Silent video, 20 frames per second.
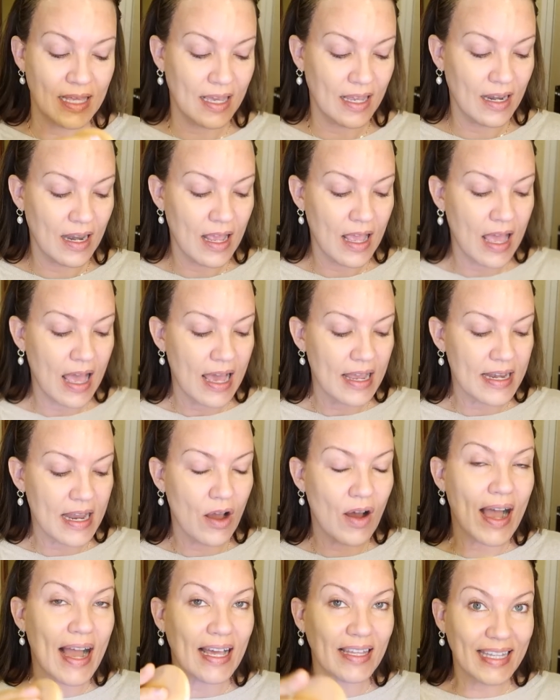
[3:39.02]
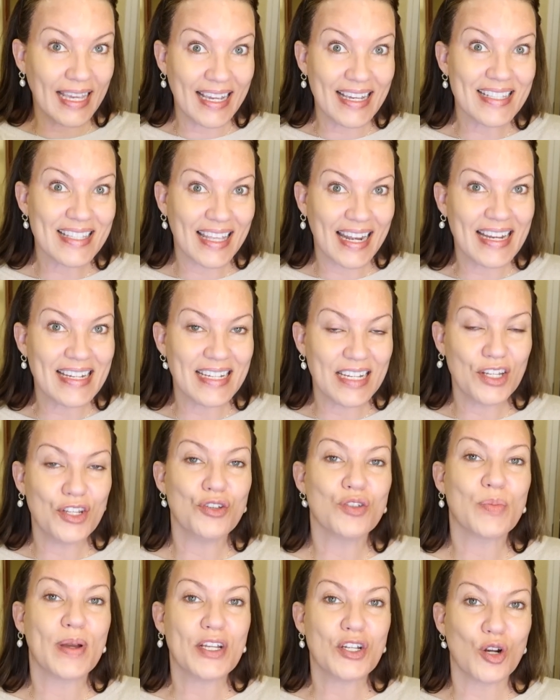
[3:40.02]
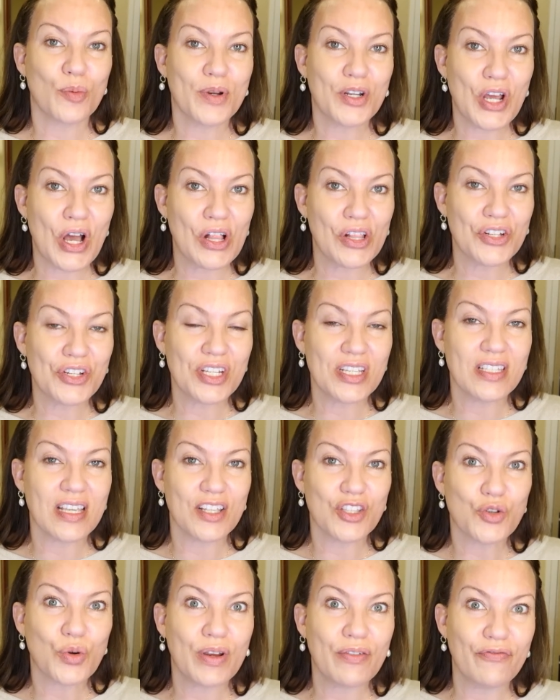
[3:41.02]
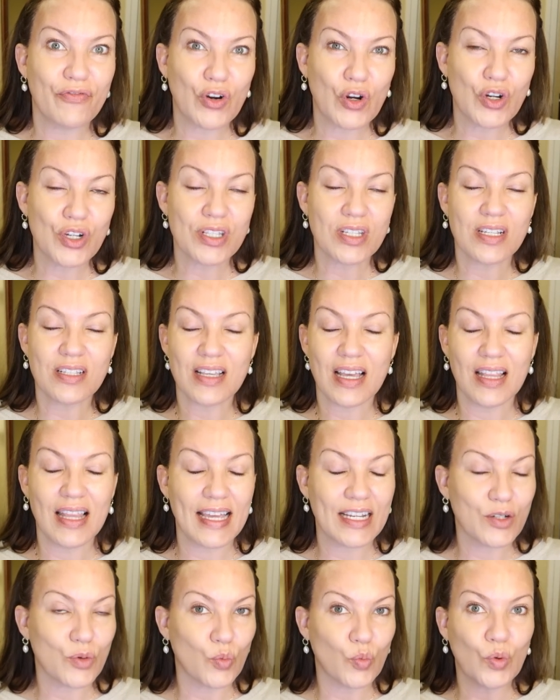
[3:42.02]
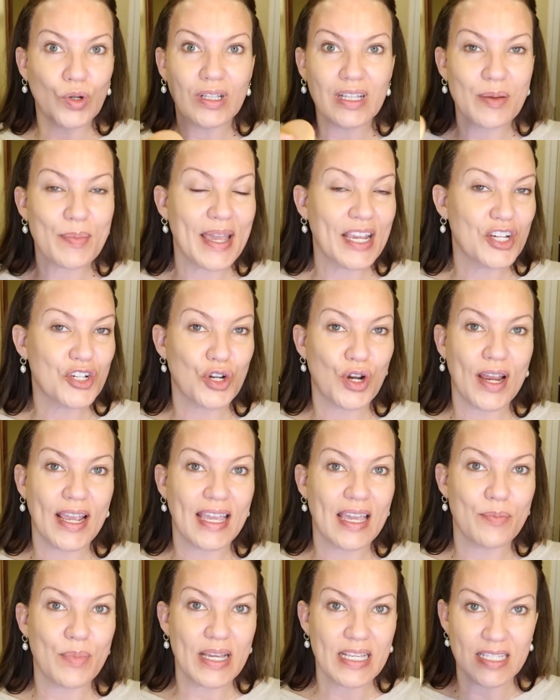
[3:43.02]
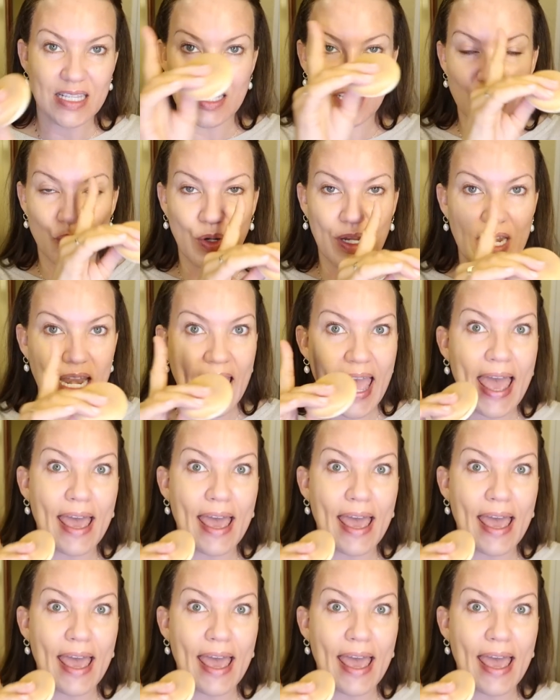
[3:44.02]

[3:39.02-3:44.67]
that, now, like I said, I did use my dermatology sunscreen first because I like to really make sure I get my sunscreen